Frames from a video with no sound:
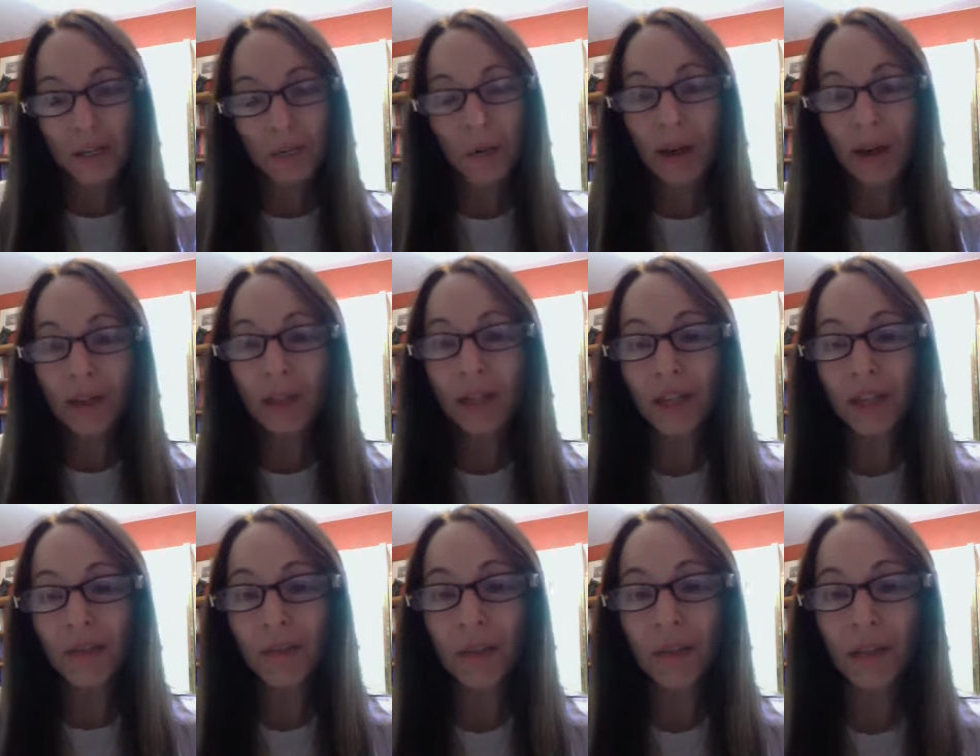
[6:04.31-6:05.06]
one
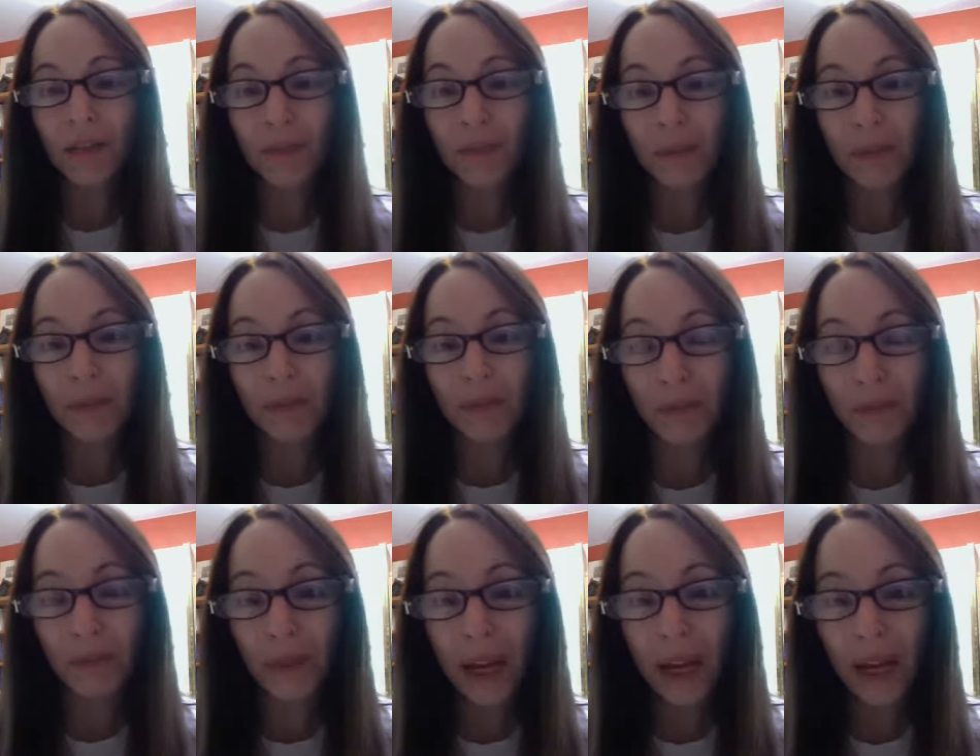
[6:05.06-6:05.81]
that you will have been
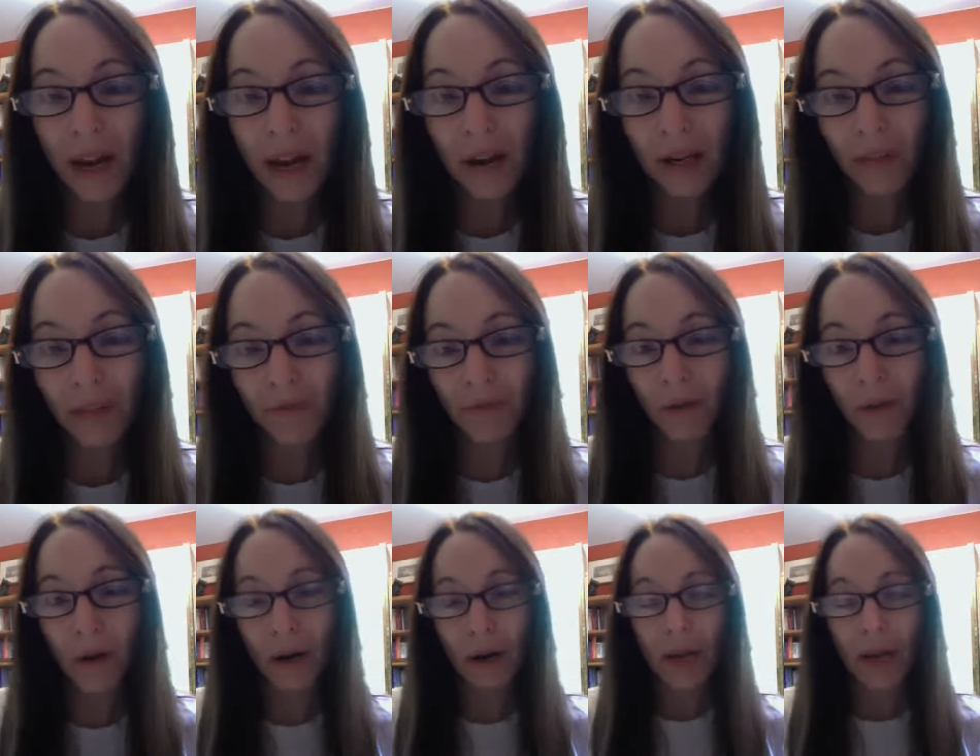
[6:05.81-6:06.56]
preparing
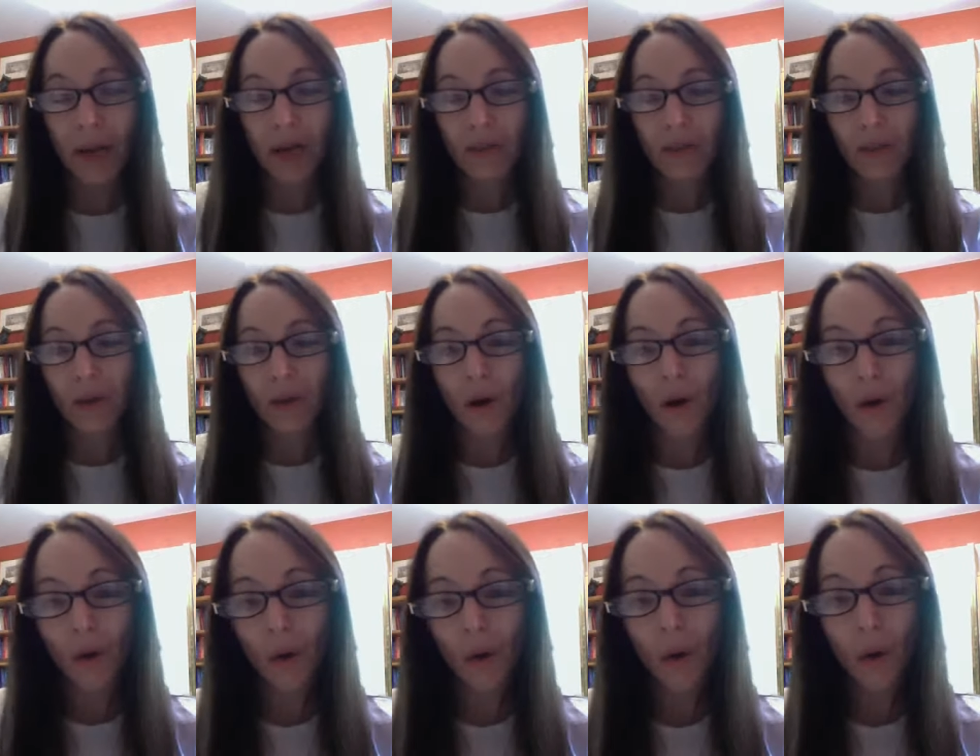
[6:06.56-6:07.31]
for the
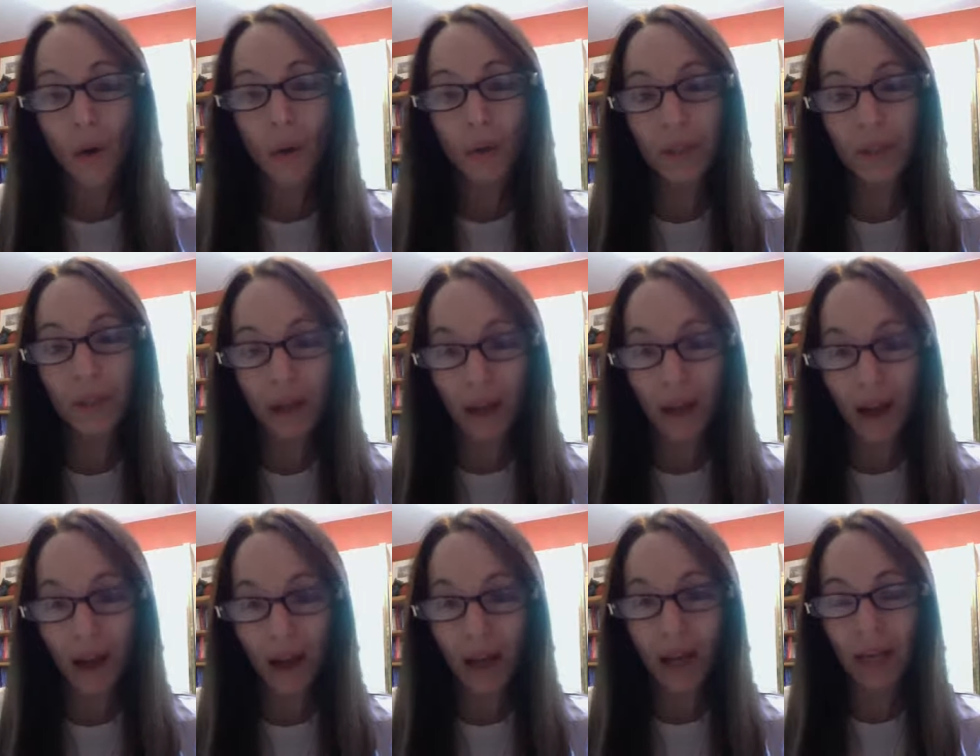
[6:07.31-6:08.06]
whole
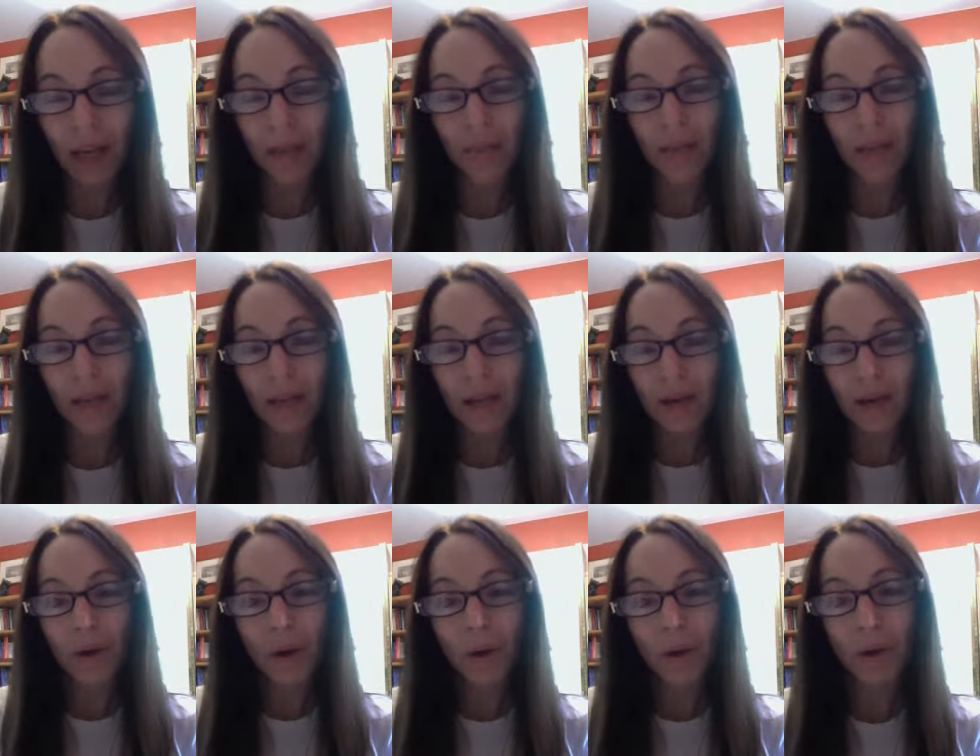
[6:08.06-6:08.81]
time
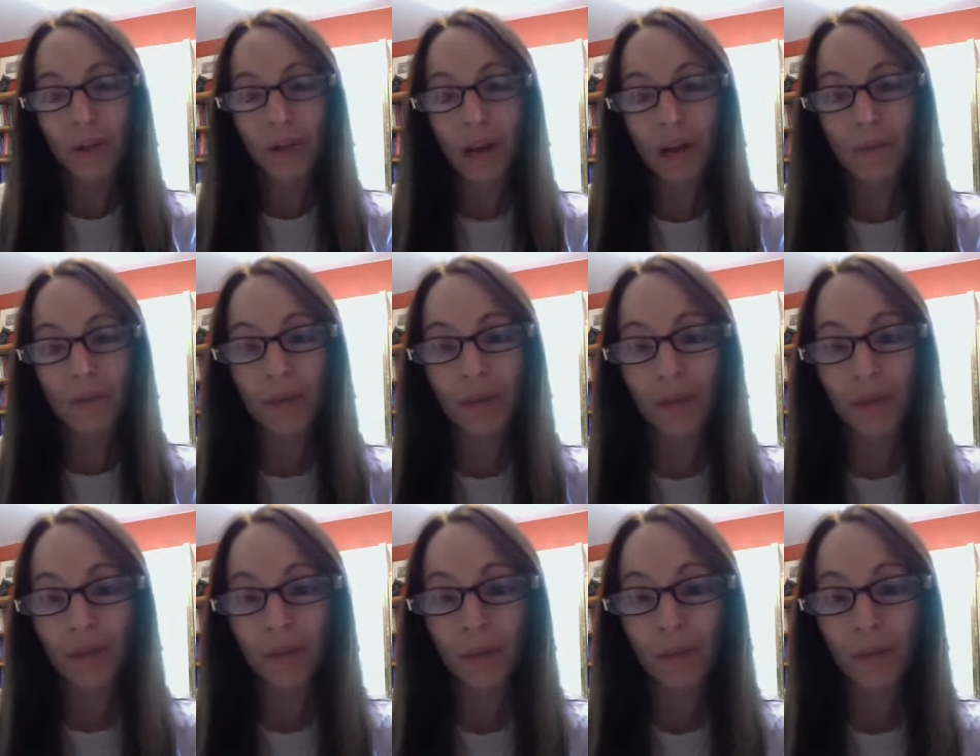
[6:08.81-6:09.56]
that
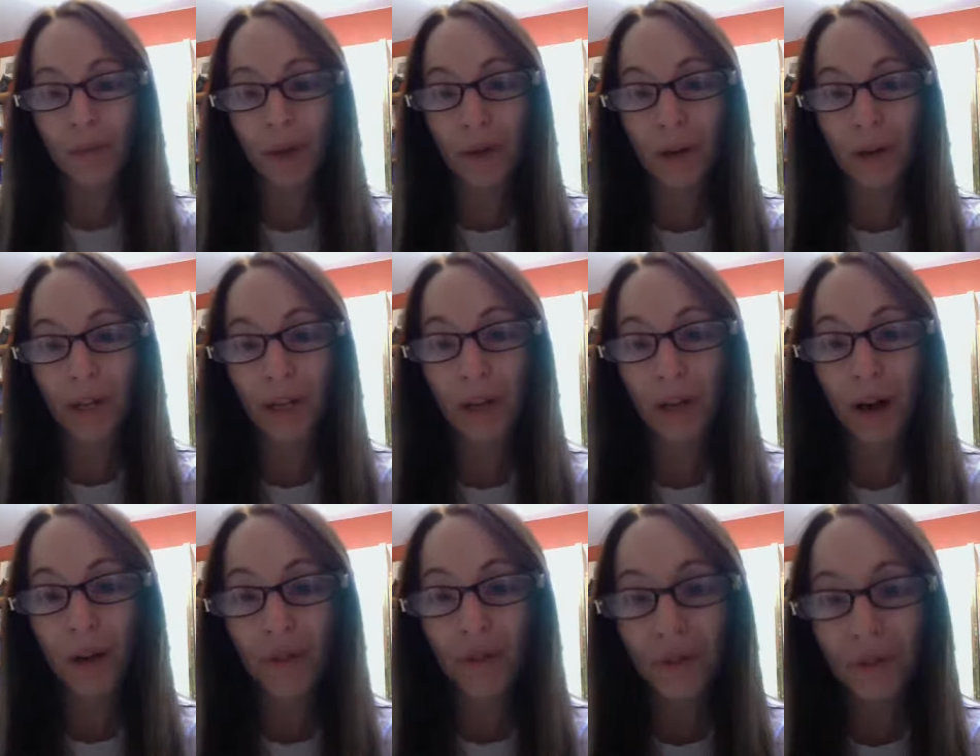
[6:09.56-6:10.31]
you've been working
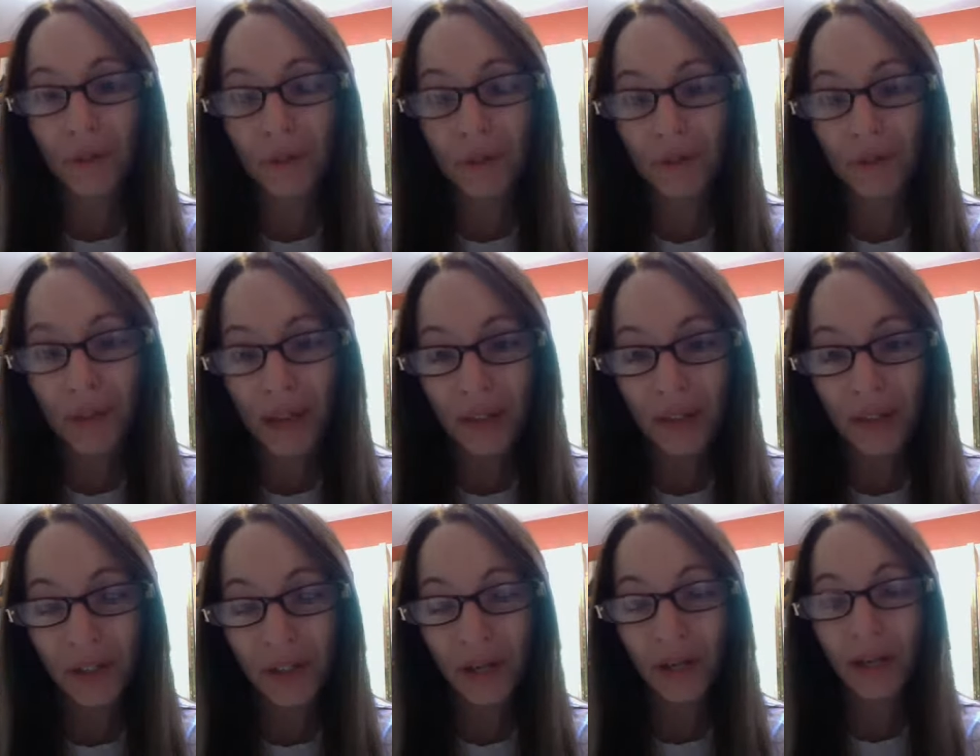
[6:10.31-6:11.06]
over the
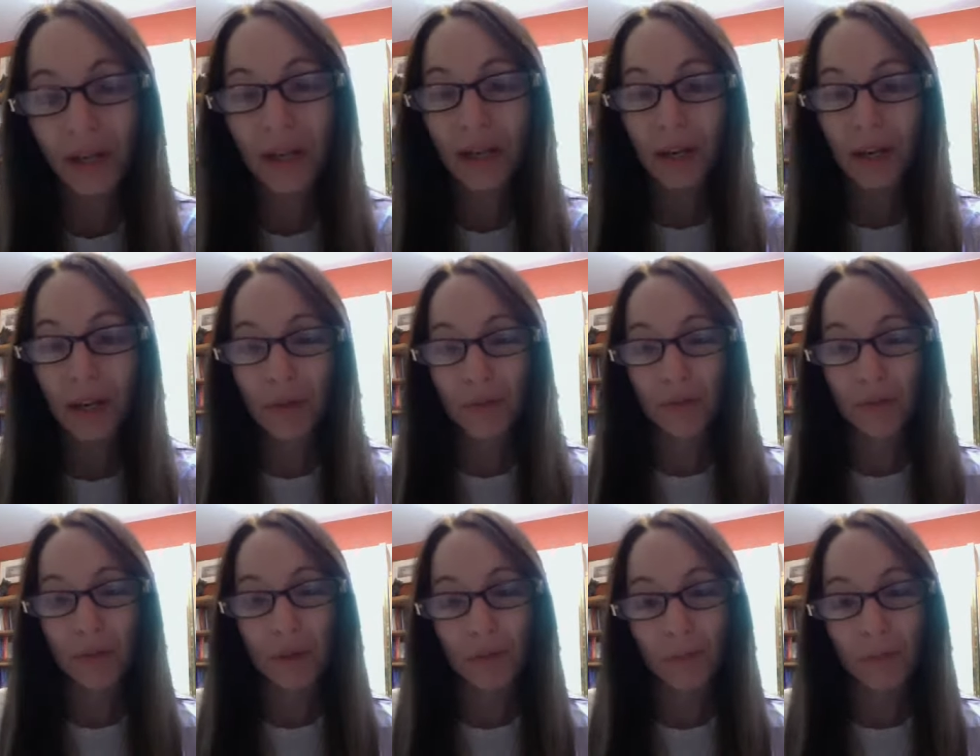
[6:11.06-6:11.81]
semester,
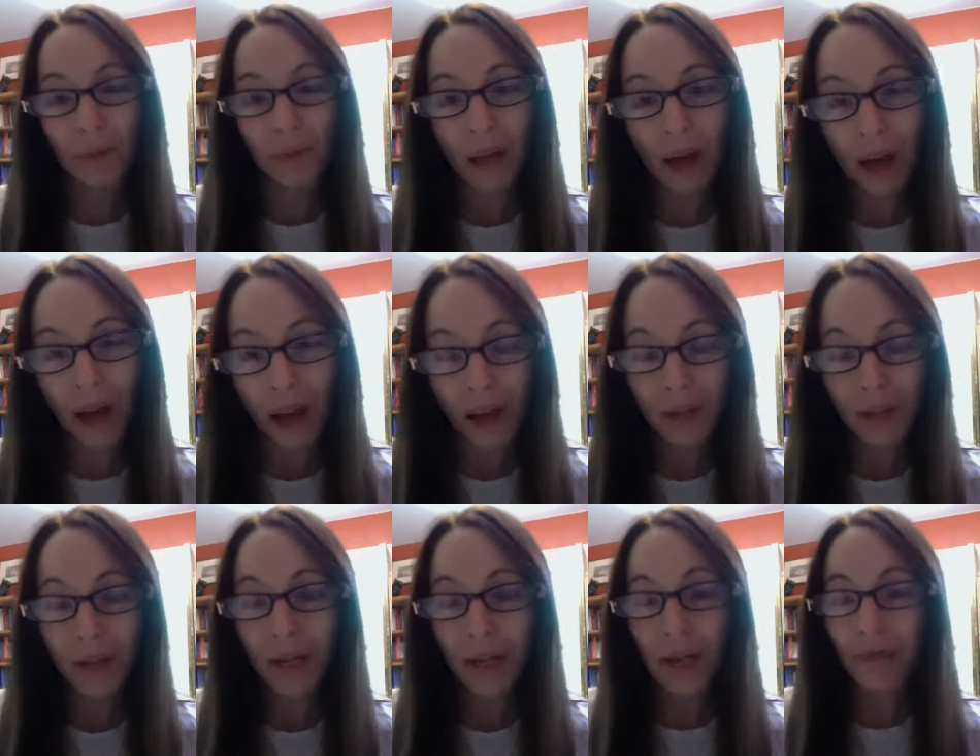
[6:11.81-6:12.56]
through your
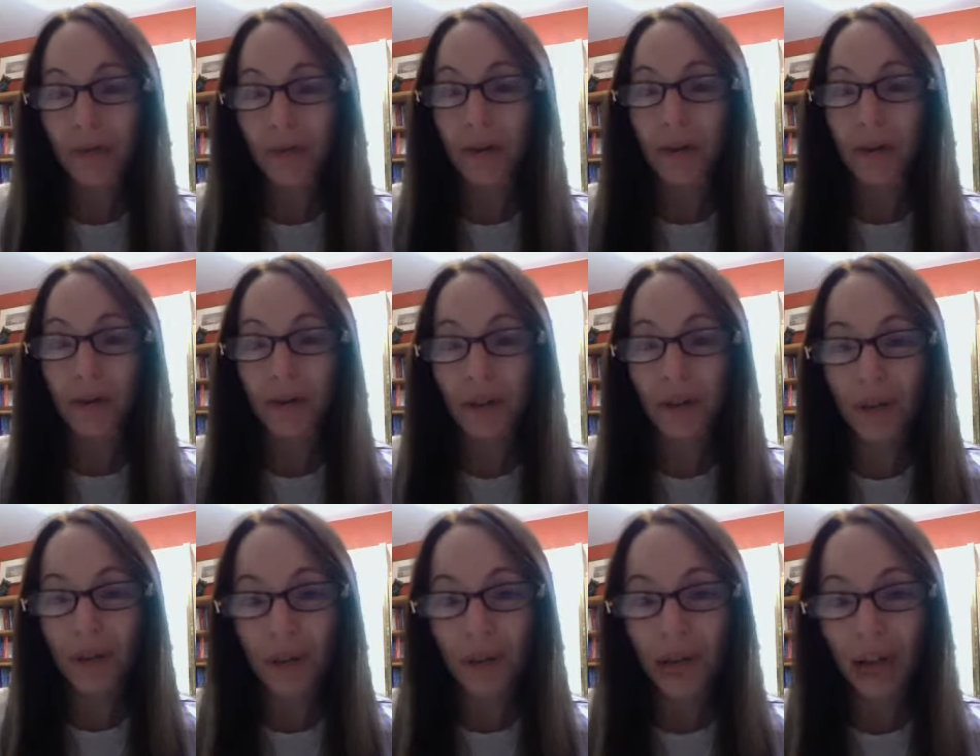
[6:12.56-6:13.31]
blogs, through your
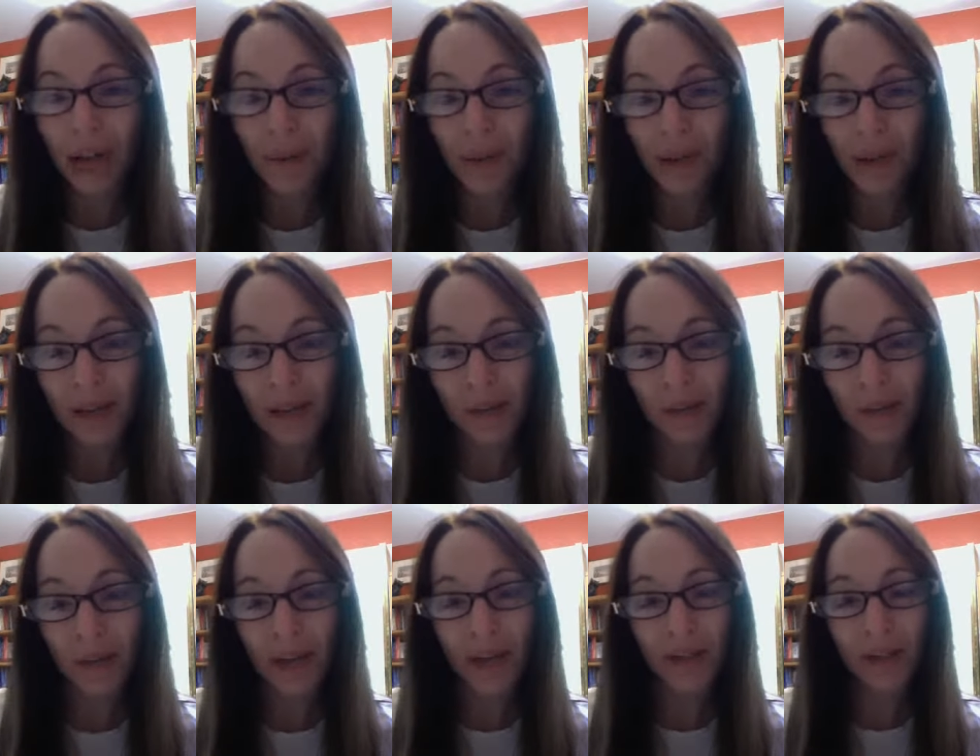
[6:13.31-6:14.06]
CritterCam
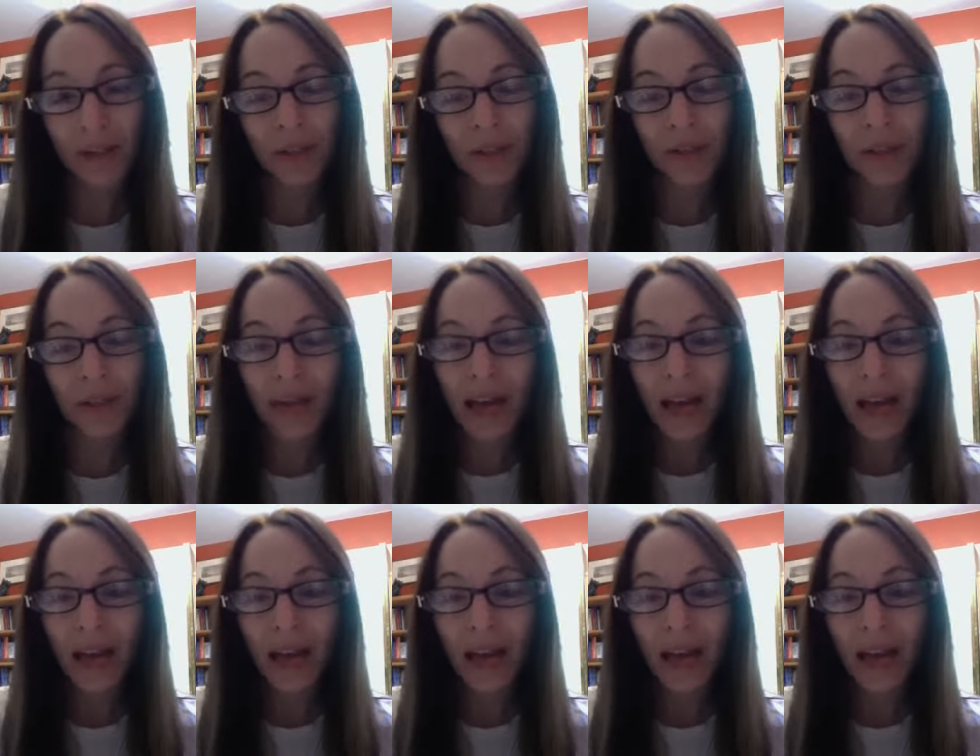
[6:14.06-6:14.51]
exercises,